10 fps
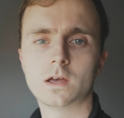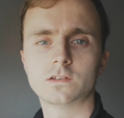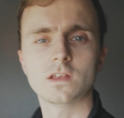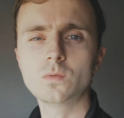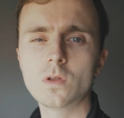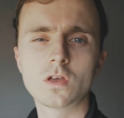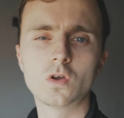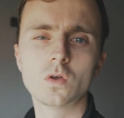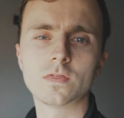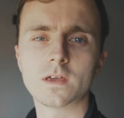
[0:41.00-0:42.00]
So that's one of the
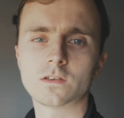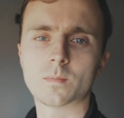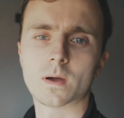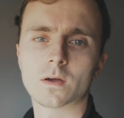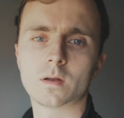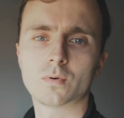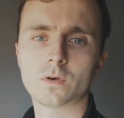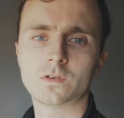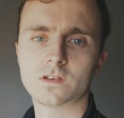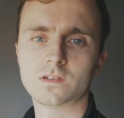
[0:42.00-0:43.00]
good things about colour
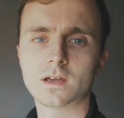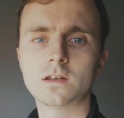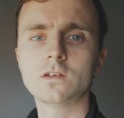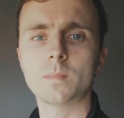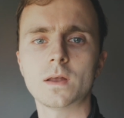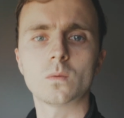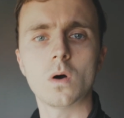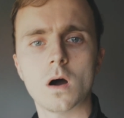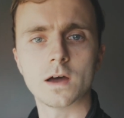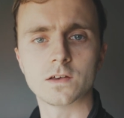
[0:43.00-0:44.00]
processing. It doesn't matter
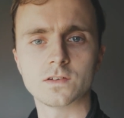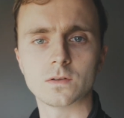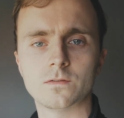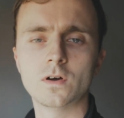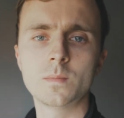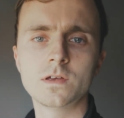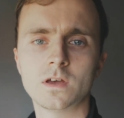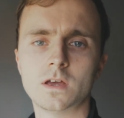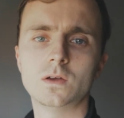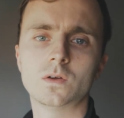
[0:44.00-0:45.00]
what ISO the film is,
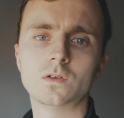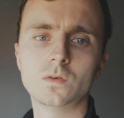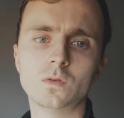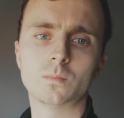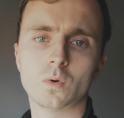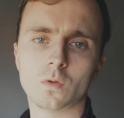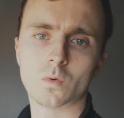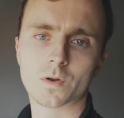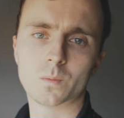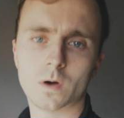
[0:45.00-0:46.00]
you can do more than
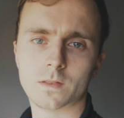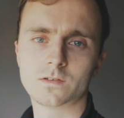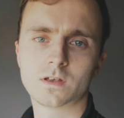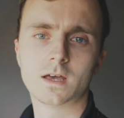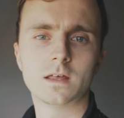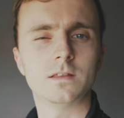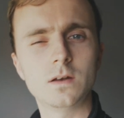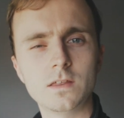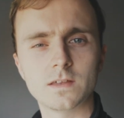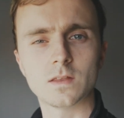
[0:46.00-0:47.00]
one at once. The
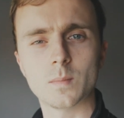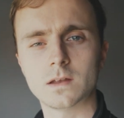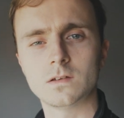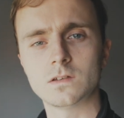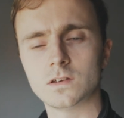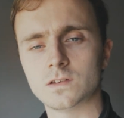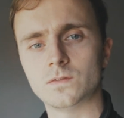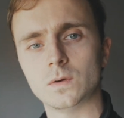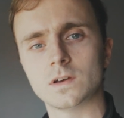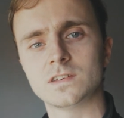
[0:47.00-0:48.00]
only thing that matters is
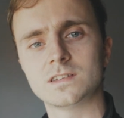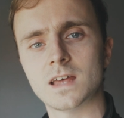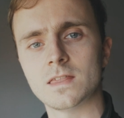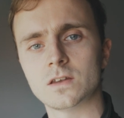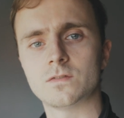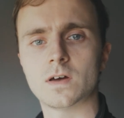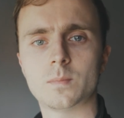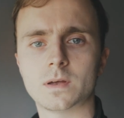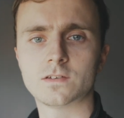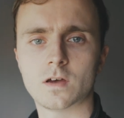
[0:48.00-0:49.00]
if you extend the
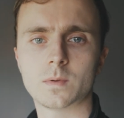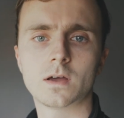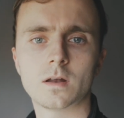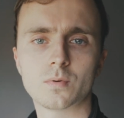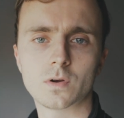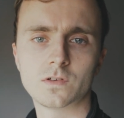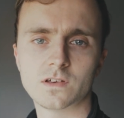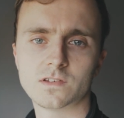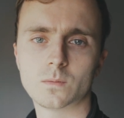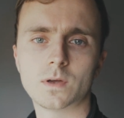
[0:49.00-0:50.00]
developing time in colour
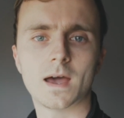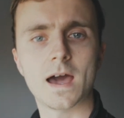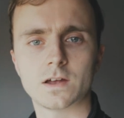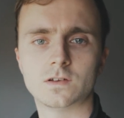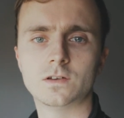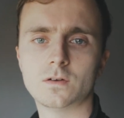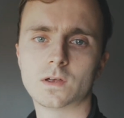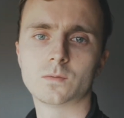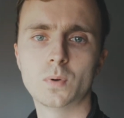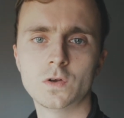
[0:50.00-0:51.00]
processing, what you're actually
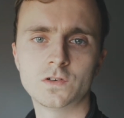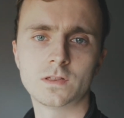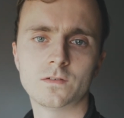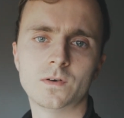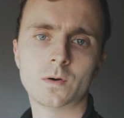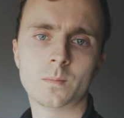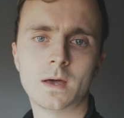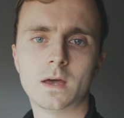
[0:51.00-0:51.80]
doing is pushing the film.